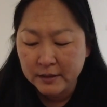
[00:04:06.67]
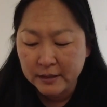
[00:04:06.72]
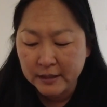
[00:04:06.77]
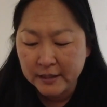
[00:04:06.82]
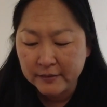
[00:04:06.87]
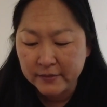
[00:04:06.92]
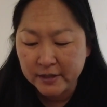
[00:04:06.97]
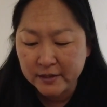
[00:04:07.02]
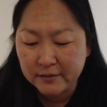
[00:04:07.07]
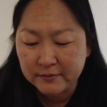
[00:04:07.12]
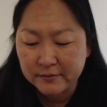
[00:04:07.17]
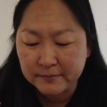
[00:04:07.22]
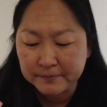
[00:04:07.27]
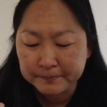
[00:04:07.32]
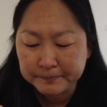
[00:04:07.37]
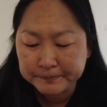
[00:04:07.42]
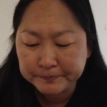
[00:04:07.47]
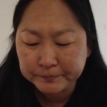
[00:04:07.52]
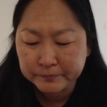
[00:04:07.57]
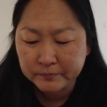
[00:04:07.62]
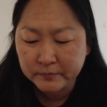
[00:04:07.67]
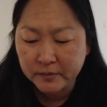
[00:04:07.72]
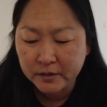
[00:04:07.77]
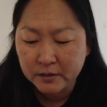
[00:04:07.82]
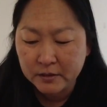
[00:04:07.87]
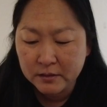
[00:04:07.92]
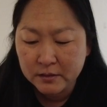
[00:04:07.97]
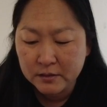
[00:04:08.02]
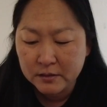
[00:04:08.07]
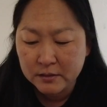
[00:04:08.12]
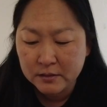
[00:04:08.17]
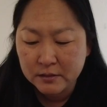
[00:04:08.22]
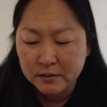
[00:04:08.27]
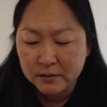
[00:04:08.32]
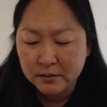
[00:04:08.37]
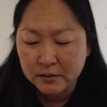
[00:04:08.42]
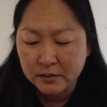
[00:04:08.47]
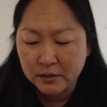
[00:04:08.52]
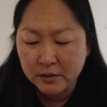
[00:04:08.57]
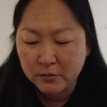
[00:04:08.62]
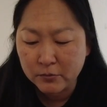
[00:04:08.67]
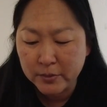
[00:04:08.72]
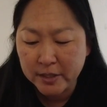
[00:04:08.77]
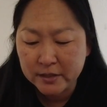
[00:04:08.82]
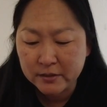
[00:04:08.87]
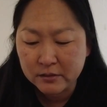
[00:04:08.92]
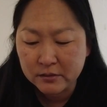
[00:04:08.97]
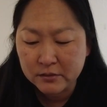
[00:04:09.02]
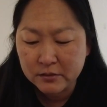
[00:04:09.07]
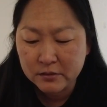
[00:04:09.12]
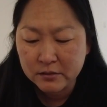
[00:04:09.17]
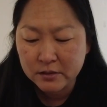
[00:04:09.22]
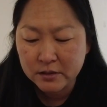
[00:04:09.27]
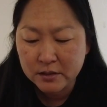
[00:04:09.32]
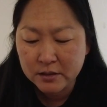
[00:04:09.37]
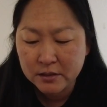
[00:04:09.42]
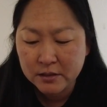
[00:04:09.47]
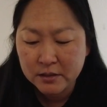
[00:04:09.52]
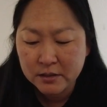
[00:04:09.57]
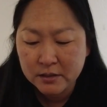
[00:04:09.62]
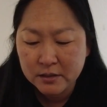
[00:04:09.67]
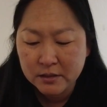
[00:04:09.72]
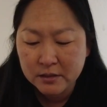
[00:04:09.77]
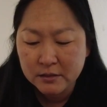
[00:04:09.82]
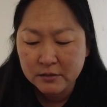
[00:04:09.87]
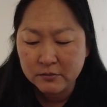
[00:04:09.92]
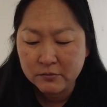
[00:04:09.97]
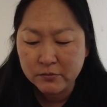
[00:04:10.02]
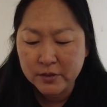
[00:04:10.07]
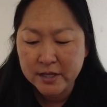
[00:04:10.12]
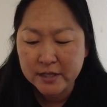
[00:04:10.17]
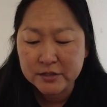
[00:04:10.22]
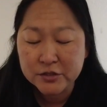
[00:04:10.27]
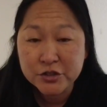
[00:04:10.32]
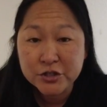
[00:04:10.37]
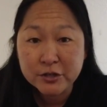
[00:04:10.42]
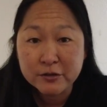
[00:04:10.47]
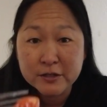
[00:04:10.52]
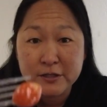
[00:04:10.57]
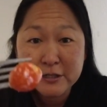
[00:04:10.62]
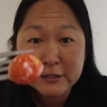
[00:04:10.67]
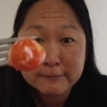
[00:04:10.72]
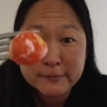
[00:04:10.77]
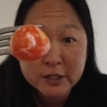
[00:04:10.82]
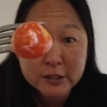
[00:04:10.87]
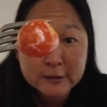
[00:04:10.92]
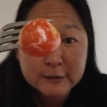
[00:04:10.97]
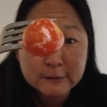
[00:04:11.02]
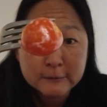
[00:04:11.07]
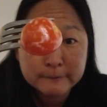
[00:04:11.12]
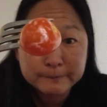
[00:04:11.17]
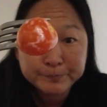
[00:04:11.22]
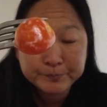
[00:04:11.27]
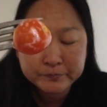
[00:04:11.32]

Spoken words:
And then a regular red cherry tomato.